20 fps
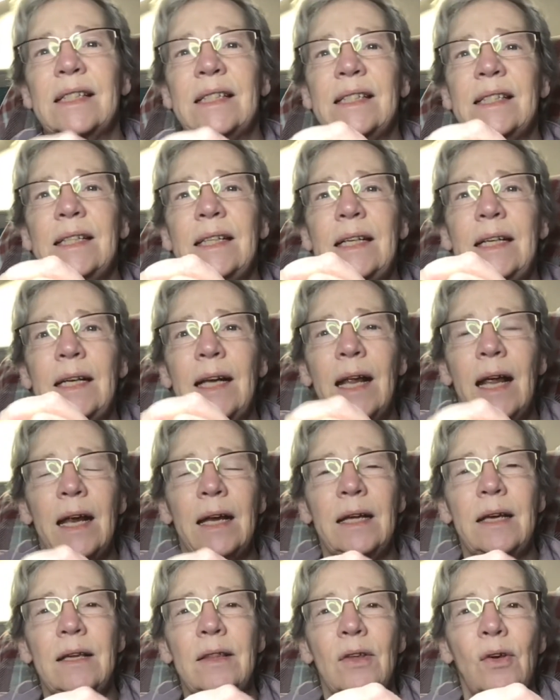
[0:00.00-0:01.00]
seen
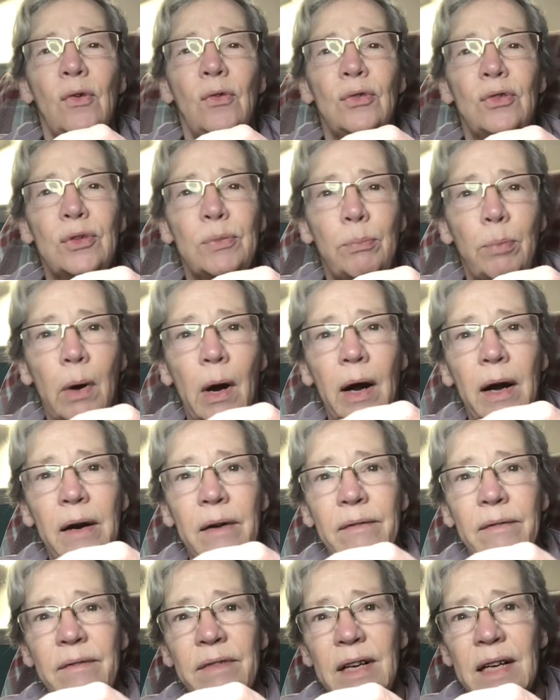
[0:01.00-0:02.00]
any of those prior
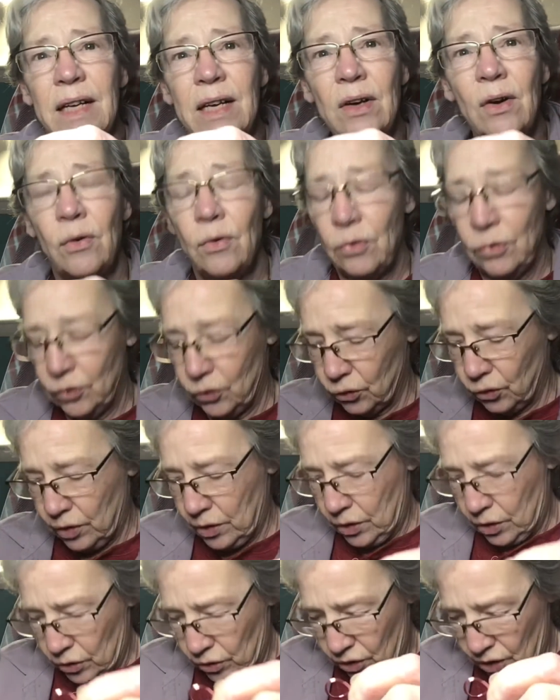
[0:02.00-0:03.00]
videos, or
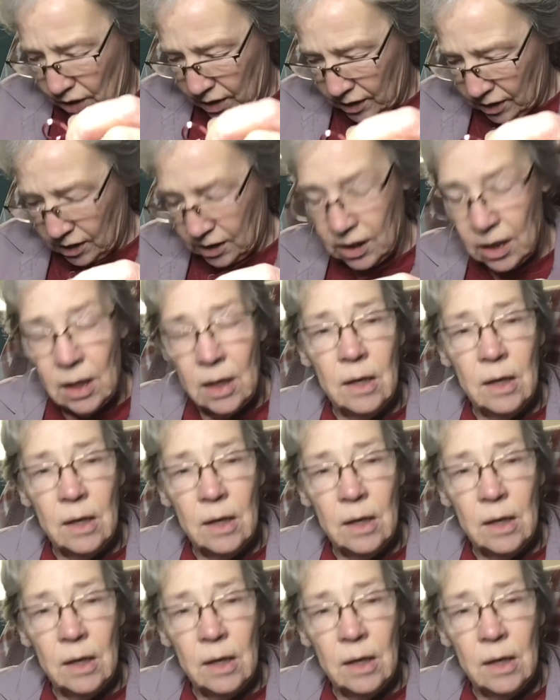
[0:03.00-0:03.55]
you're just